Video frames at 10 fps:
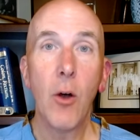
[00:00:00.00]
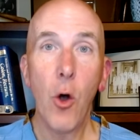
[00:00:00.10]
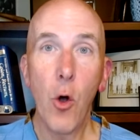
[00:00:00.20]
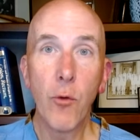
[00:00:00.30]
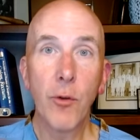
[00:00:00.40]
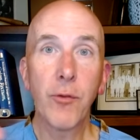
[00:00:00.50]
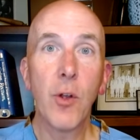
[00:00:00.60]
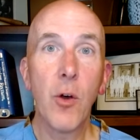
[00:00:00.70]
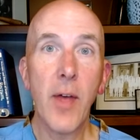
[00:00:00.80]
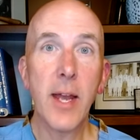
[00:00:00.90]

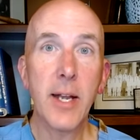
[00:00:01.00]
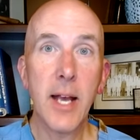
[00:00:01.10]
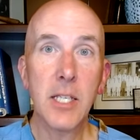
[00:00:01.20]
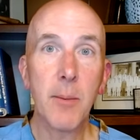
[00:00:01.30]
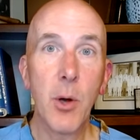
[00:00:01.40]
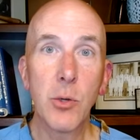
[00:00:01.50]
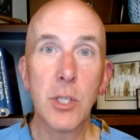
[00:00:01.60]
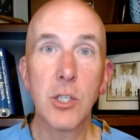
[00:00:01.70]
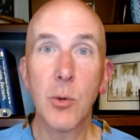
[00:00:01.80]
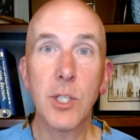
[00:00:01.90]
overflow that
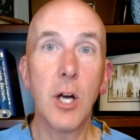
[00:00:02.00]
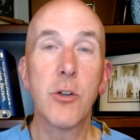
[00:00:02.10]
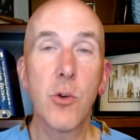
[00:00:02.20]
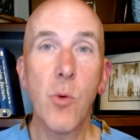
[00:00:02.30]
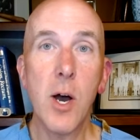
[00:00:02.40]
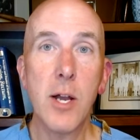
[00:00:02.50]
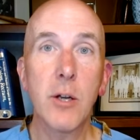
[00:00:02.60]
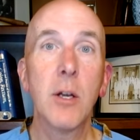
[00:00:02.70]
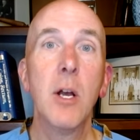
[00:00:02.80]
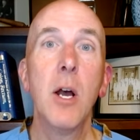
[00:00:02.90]
anastomosis so it's underwater,